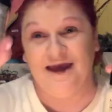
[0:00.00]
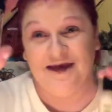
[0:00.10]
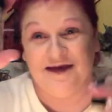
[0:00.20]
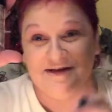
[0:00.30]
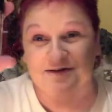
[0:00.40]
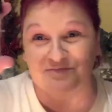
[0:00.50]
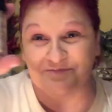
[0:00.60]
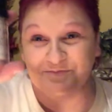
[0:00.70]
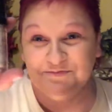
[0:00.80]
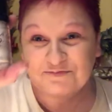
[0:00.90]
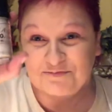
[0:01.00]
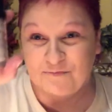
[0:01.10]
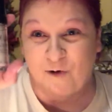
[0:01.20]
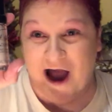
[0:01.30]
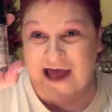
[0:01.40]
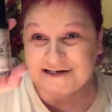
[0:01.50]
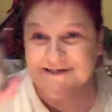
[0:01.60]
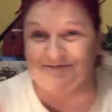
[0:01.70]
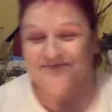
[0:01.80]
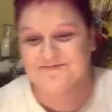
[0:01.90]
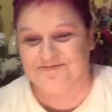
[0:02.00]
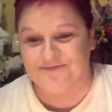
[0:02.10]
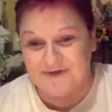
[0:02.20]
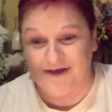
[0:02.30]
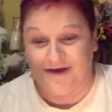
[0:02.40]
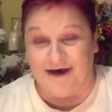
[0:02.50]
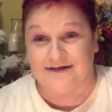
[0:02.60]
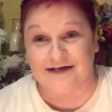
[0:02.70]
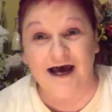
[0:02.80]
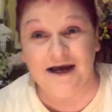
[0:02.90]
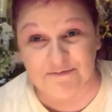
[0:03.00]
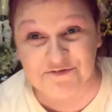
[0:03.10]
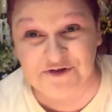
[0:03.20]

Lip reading: and white. Yes, I am